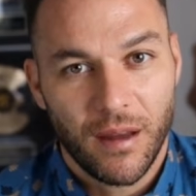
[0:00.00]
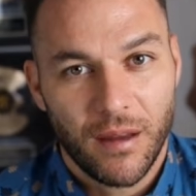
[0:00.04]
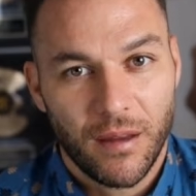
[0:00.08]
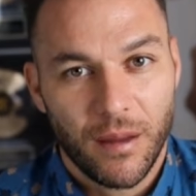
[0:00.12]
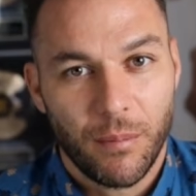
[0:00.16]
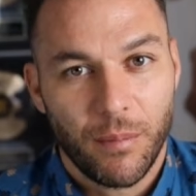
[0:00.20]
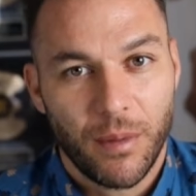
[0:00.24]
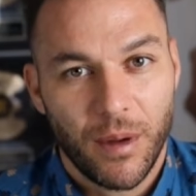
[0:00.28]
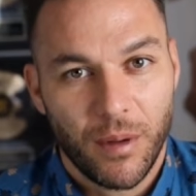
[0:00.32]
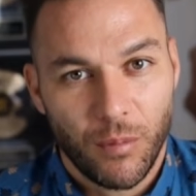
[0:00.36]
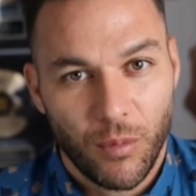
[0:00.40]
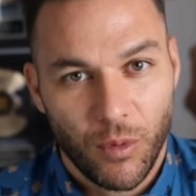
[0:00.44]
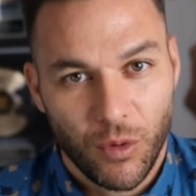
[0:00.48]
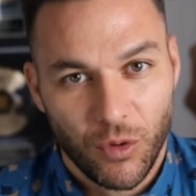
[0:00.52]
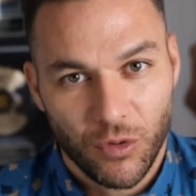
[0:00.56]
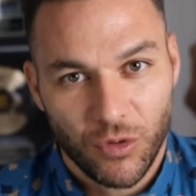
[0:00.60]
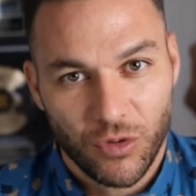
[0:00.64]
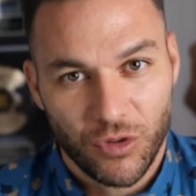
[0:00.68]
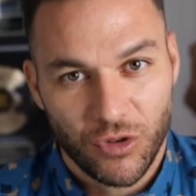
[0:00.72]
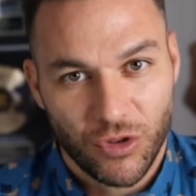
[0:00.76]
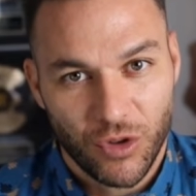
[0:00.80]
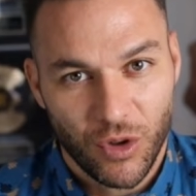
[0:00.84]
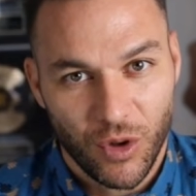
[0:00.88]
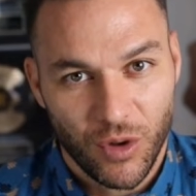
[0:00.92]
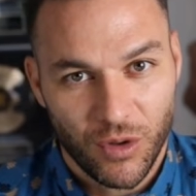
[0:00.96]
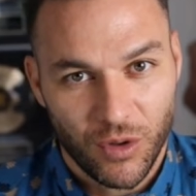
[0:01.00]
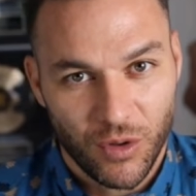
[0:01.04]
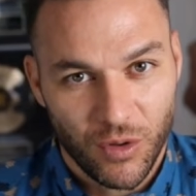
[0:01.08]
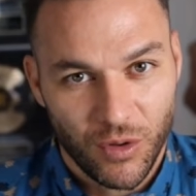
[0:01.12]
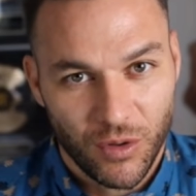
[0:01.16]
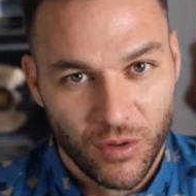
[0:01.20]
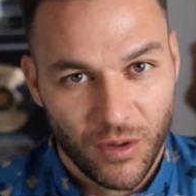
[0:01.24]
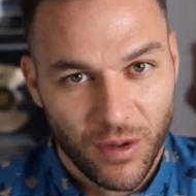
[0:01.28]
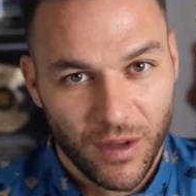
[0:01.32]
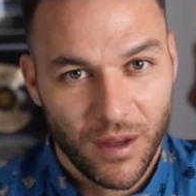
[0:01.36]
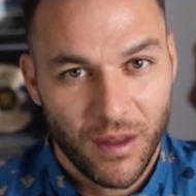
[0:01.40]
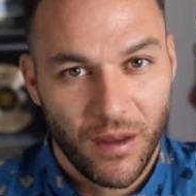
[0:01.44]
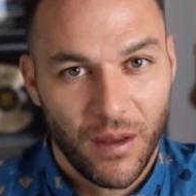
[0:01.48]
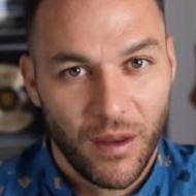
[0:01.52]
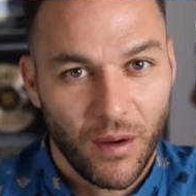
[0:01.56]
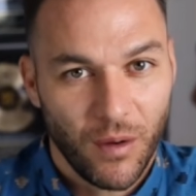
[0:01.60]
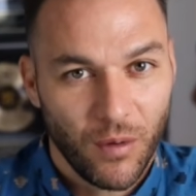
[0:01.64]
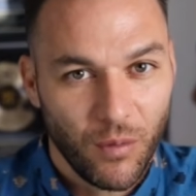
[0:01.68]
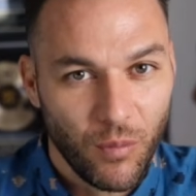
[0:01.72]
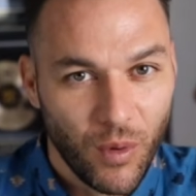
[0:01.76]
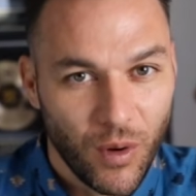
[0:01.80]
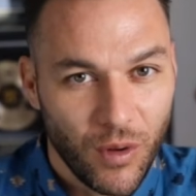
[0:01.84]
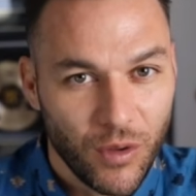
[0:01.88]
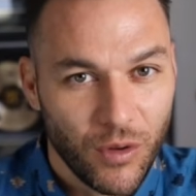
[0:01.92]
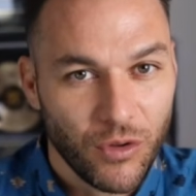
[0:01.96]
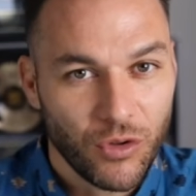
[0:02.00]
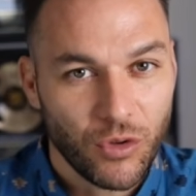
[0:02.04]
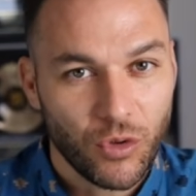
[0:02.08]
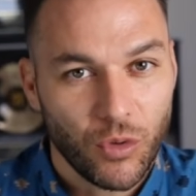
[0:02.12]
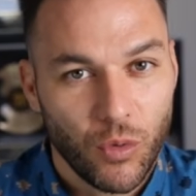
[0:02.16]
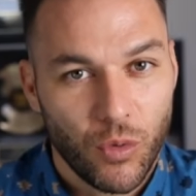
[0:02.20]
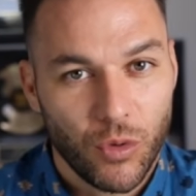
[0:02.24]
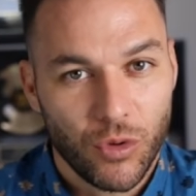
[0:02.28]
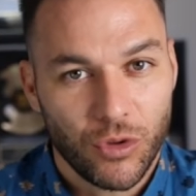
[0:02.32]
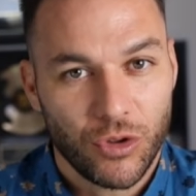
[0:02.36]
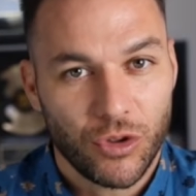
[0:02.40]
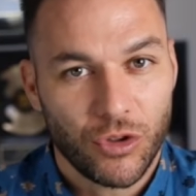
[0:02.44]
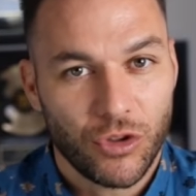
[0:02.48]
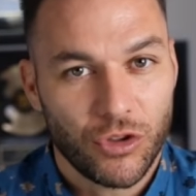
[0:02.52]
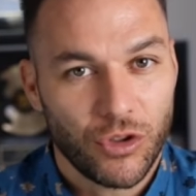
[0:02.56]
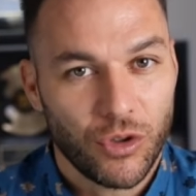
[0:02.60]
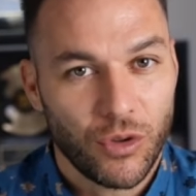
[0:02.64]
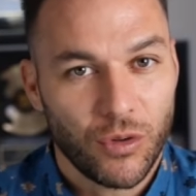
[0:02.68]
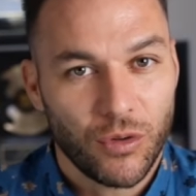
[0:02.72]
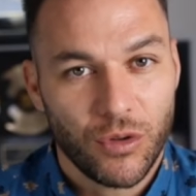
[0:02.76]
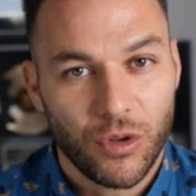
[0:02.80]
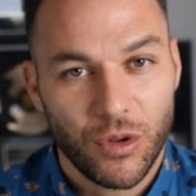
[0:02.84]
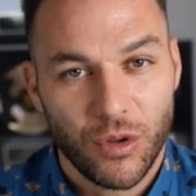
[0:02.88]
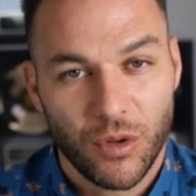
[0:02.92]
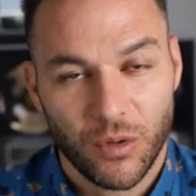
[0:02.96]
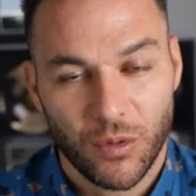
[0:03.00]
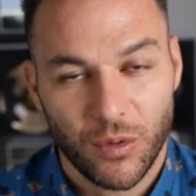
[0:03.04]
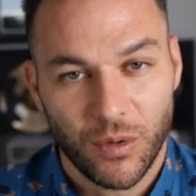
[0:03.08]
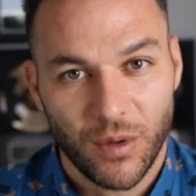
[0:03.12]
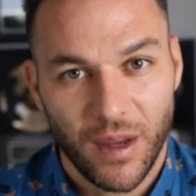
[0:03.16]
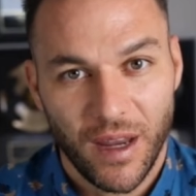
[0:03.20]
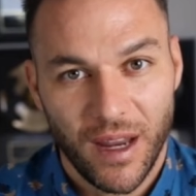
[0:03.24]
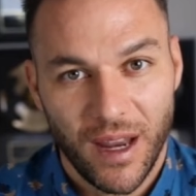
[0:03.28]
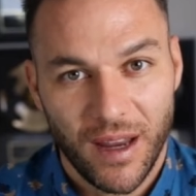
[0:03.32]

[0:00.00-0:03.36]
The people who start early, while the tools are still new